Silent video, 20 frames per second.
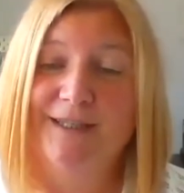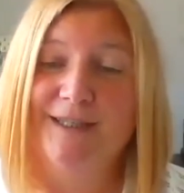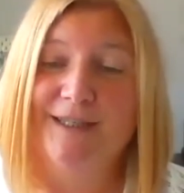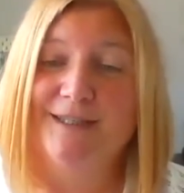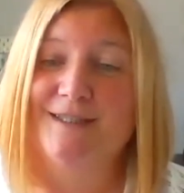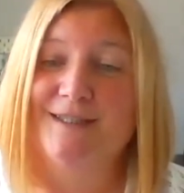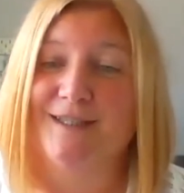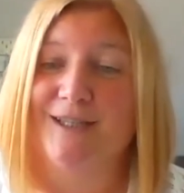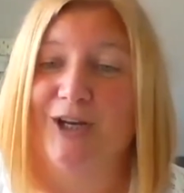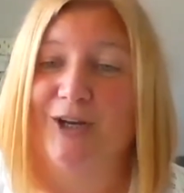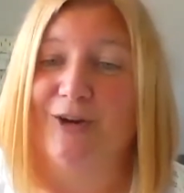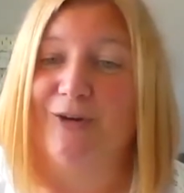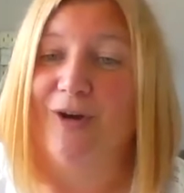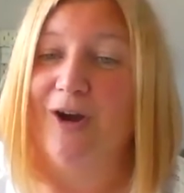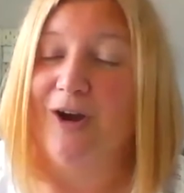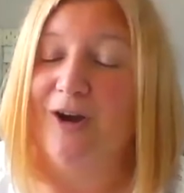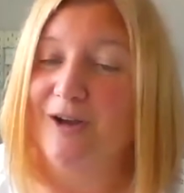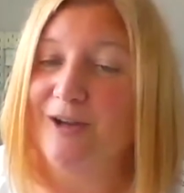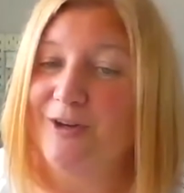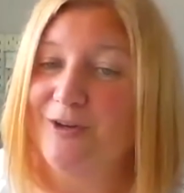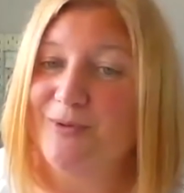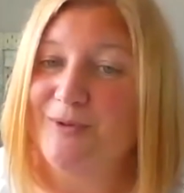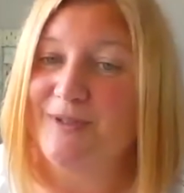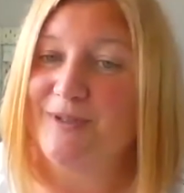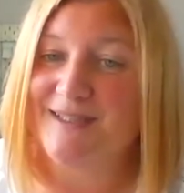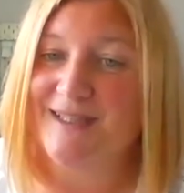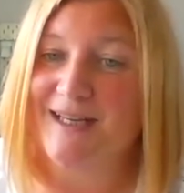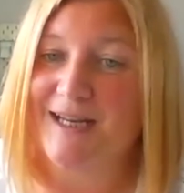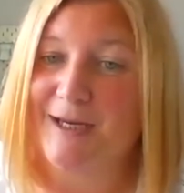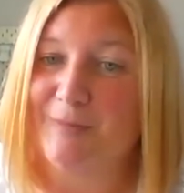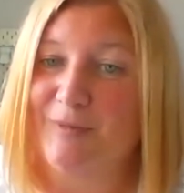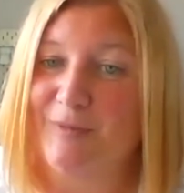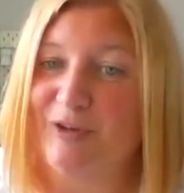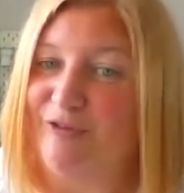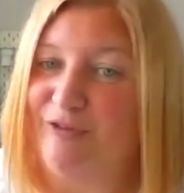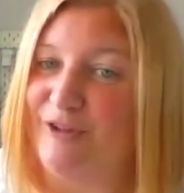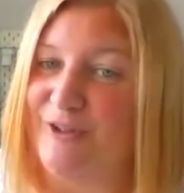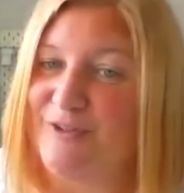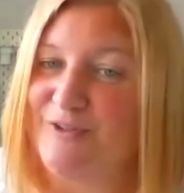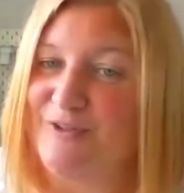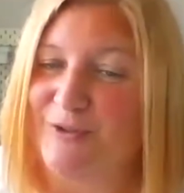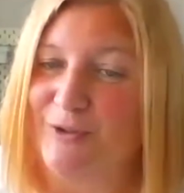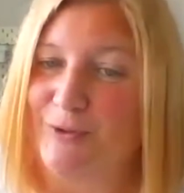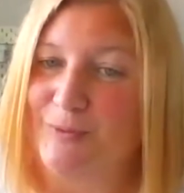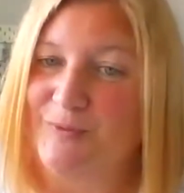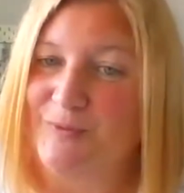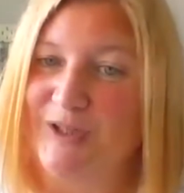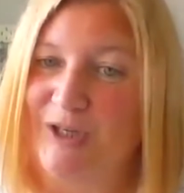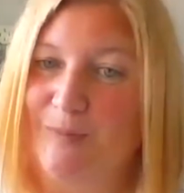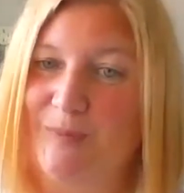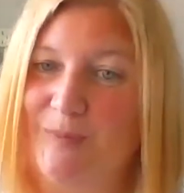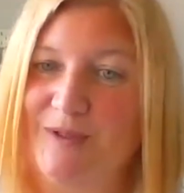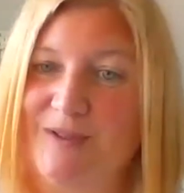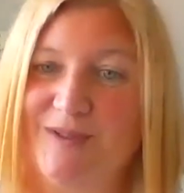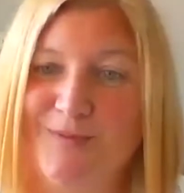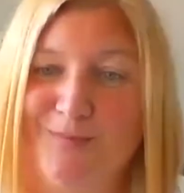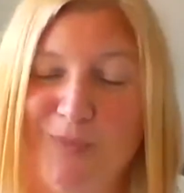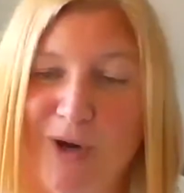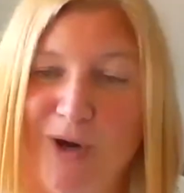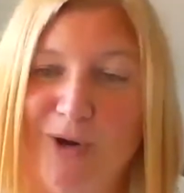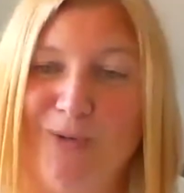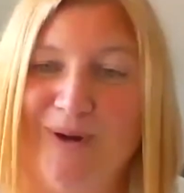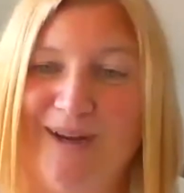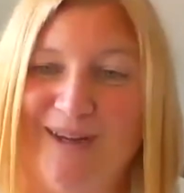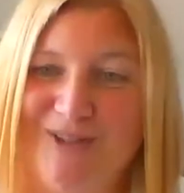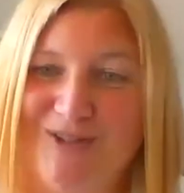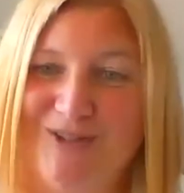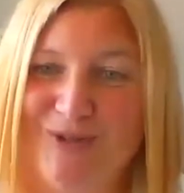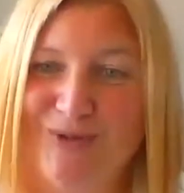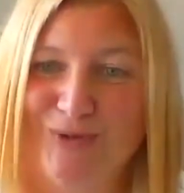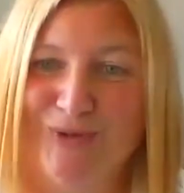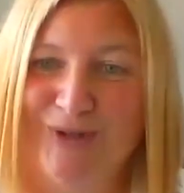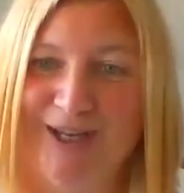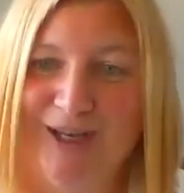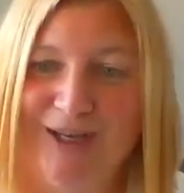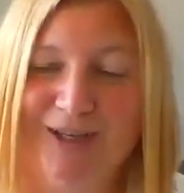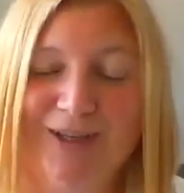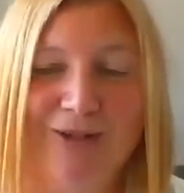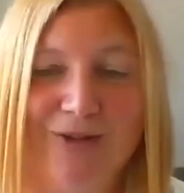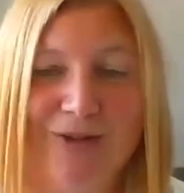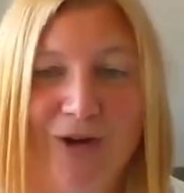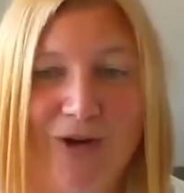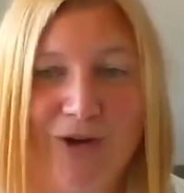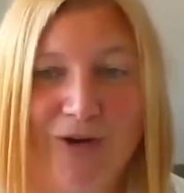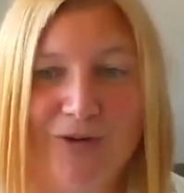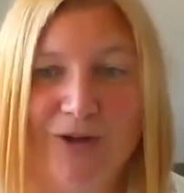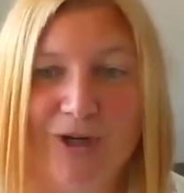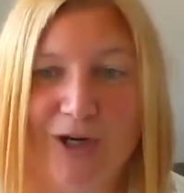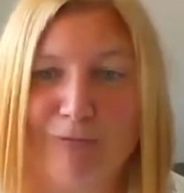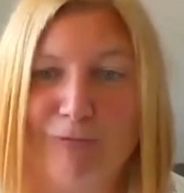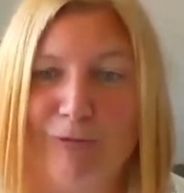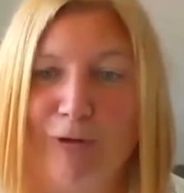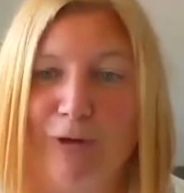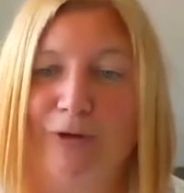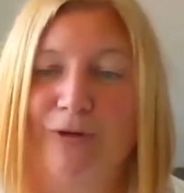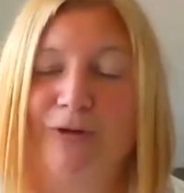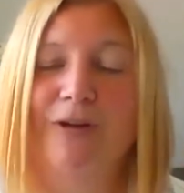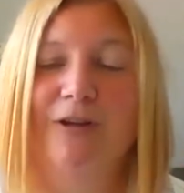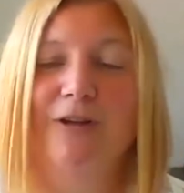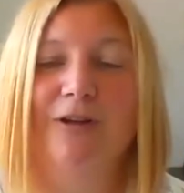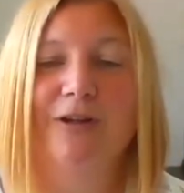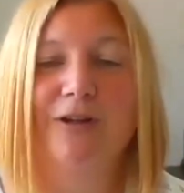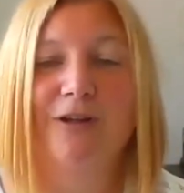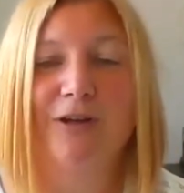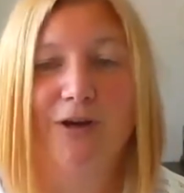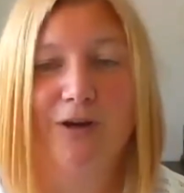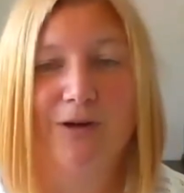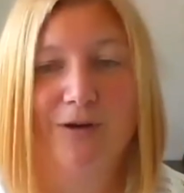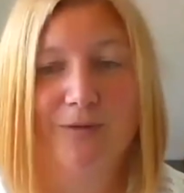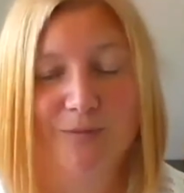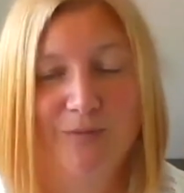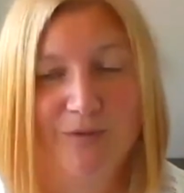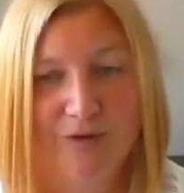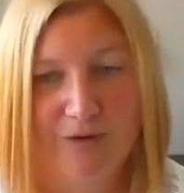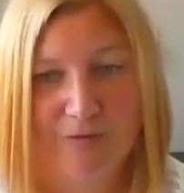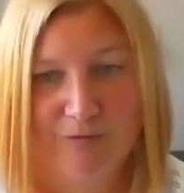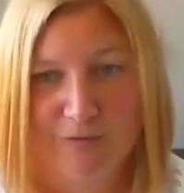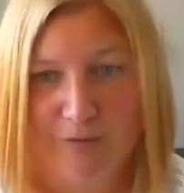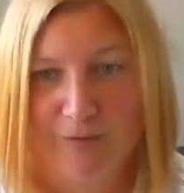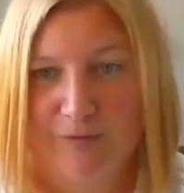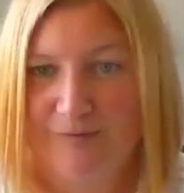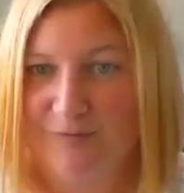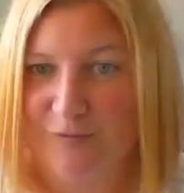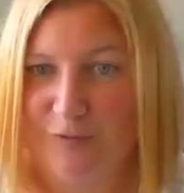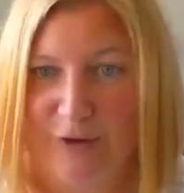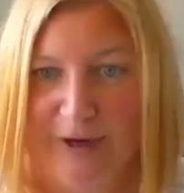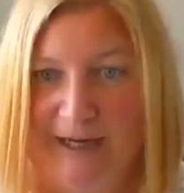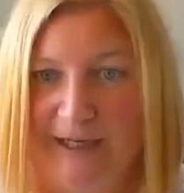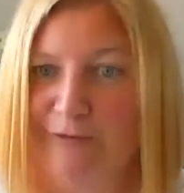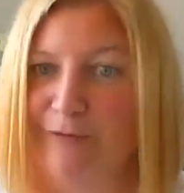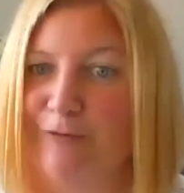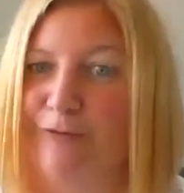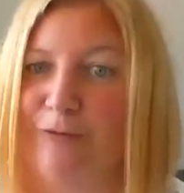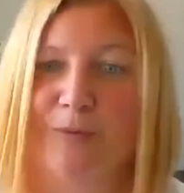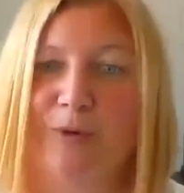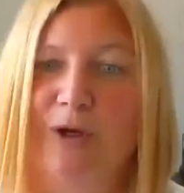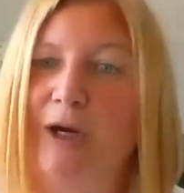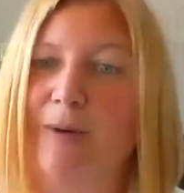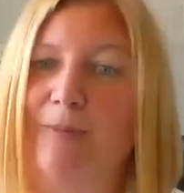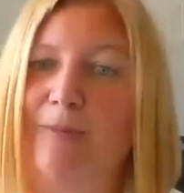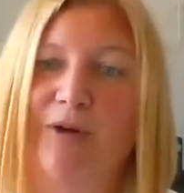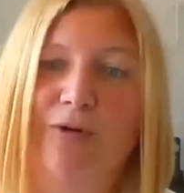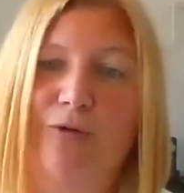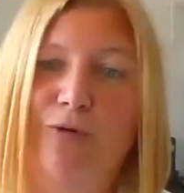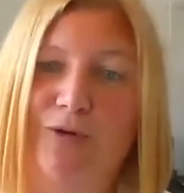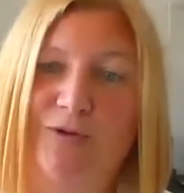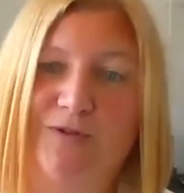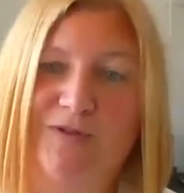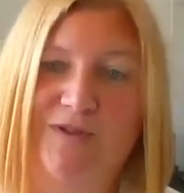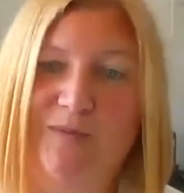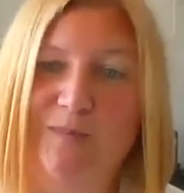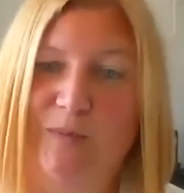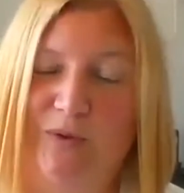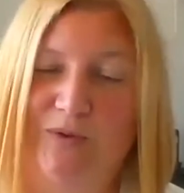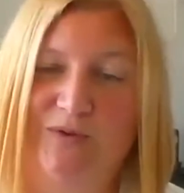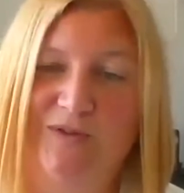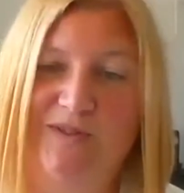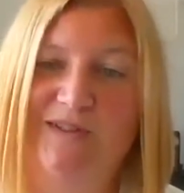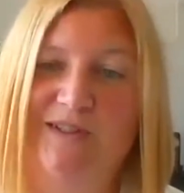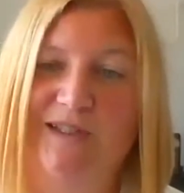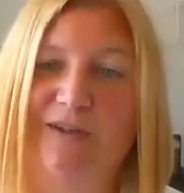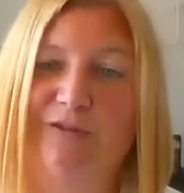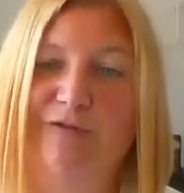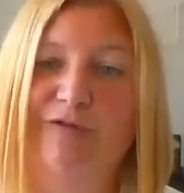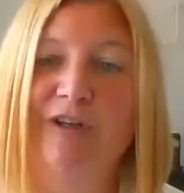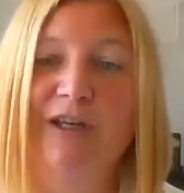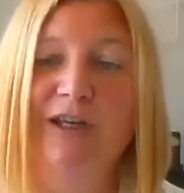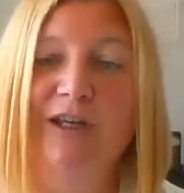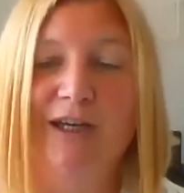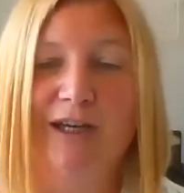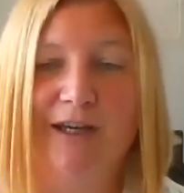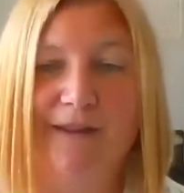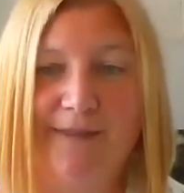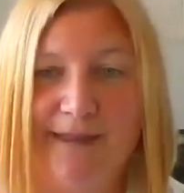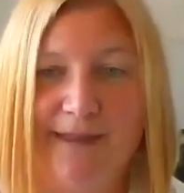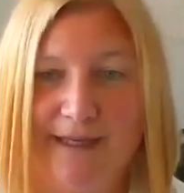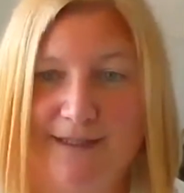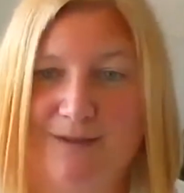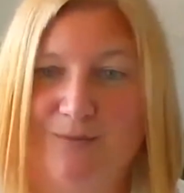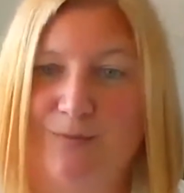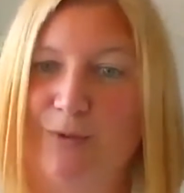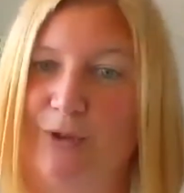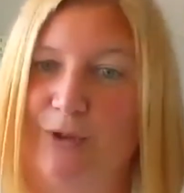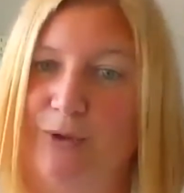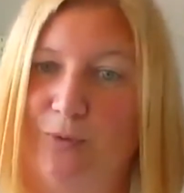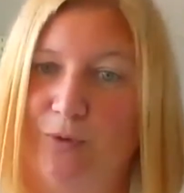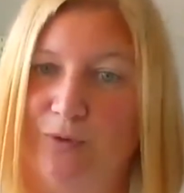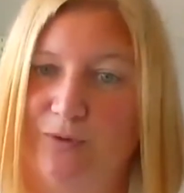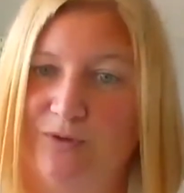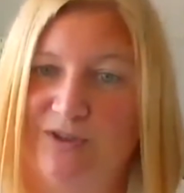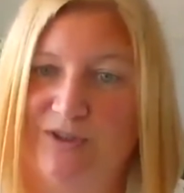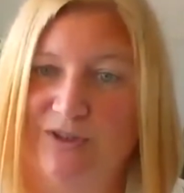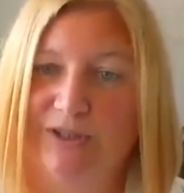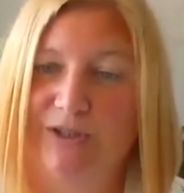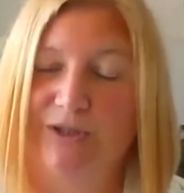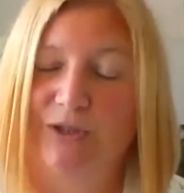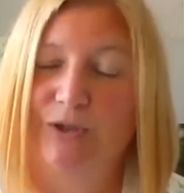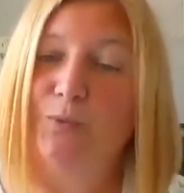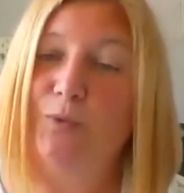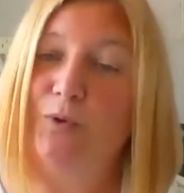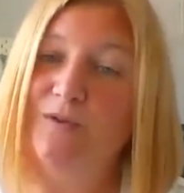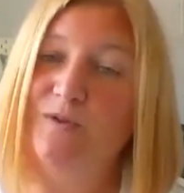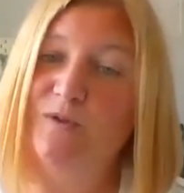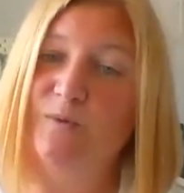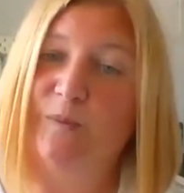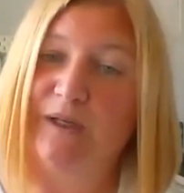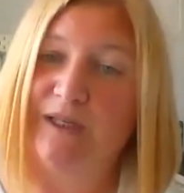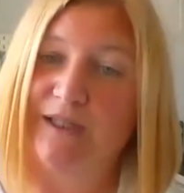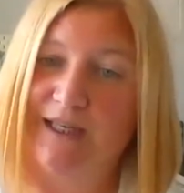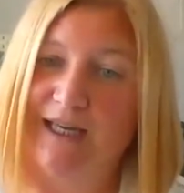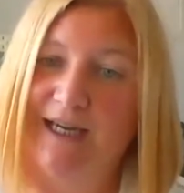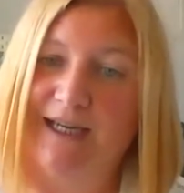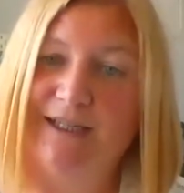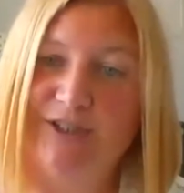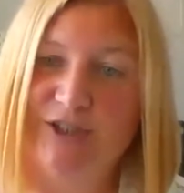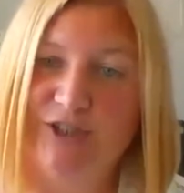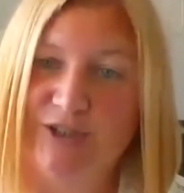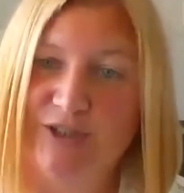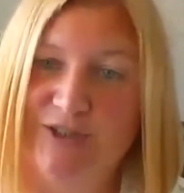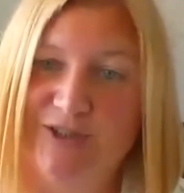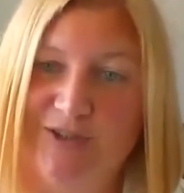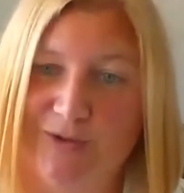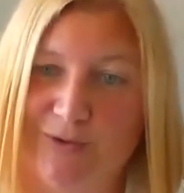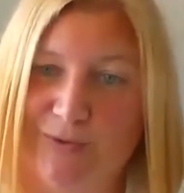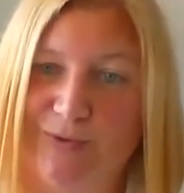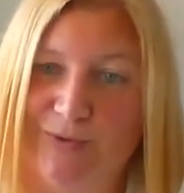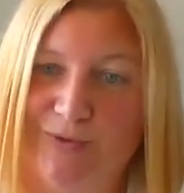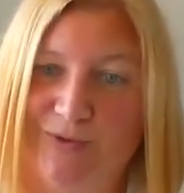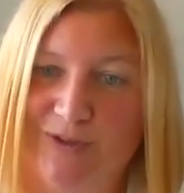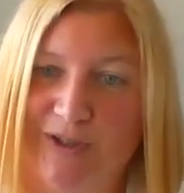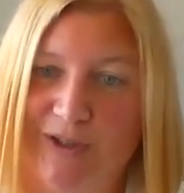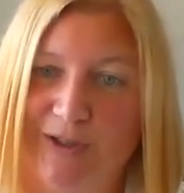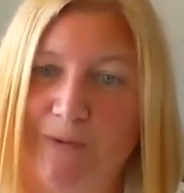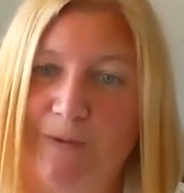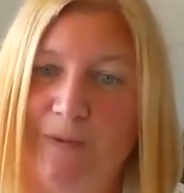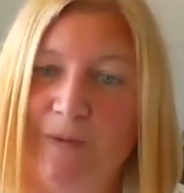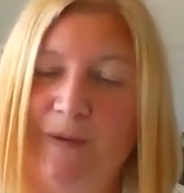So I always say my first top tip is smile while you're talking. You can't go wrong. You can't refrain from coming across as positive. And that's what you want to do. You want to be engaging to talk to.